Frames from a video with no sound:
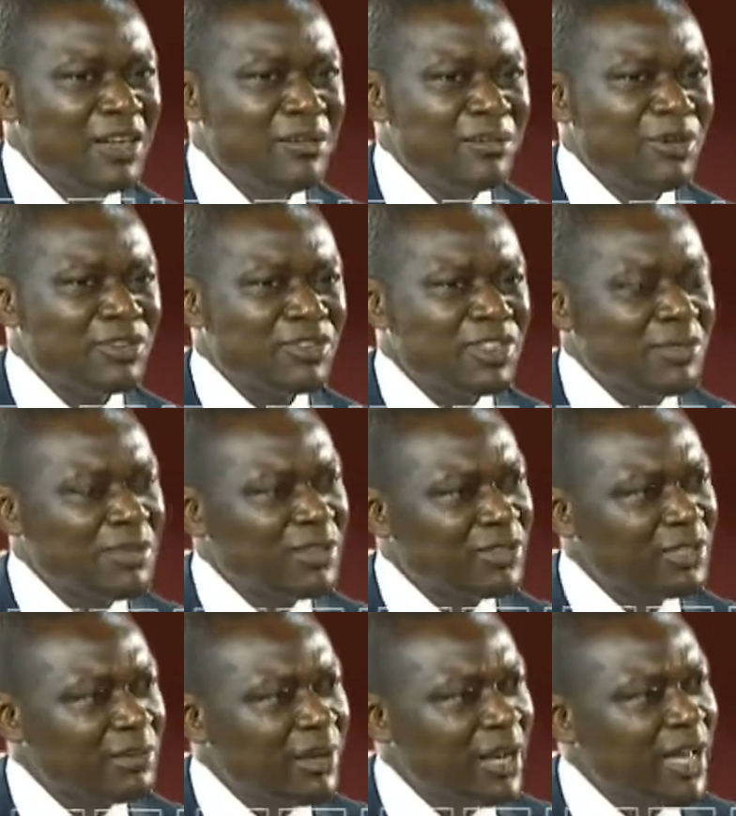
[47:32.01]
Must it be
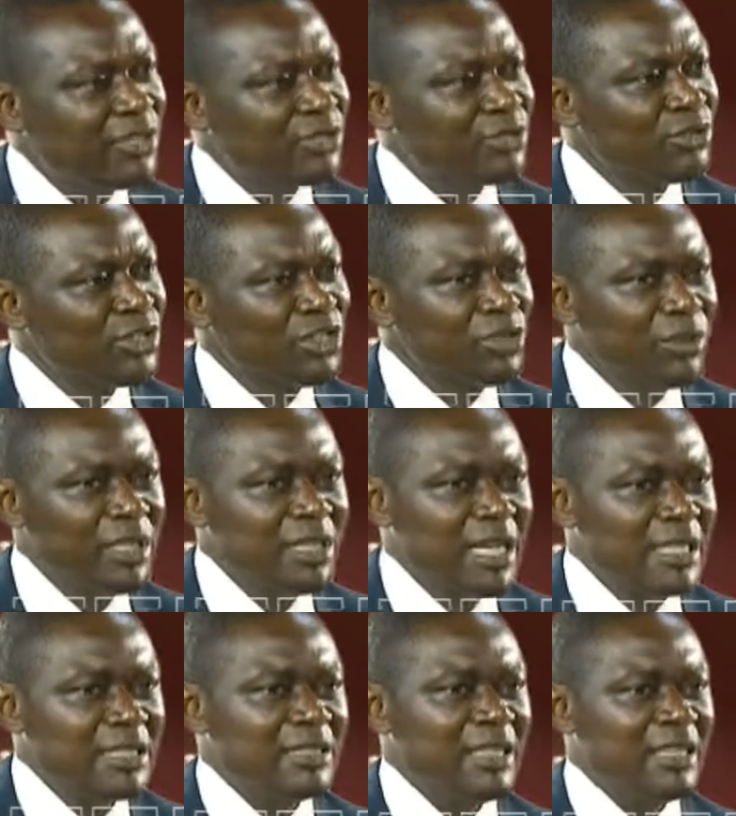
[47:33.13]
streamlined in such a way
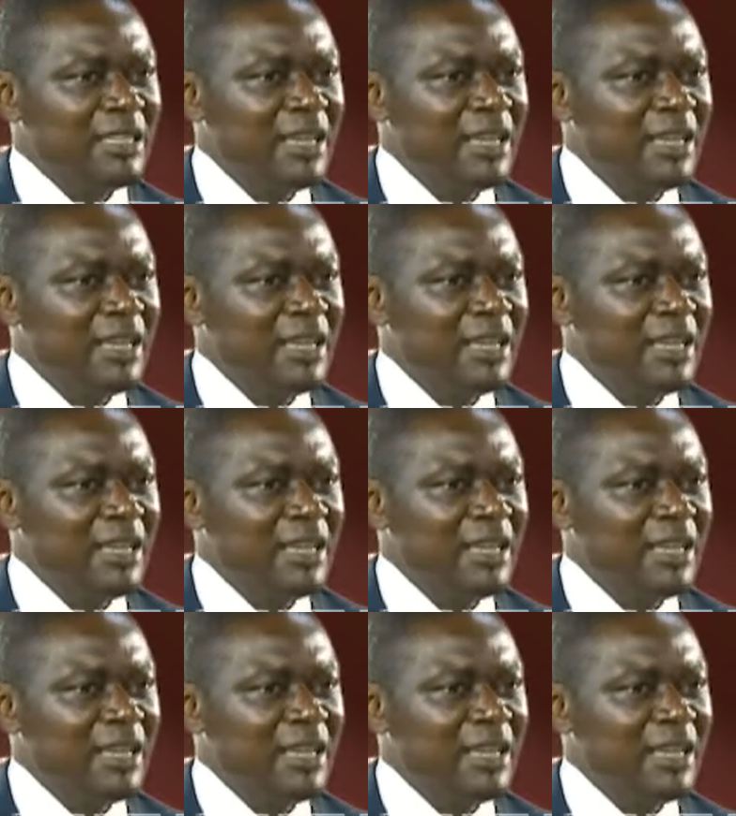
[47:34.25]
that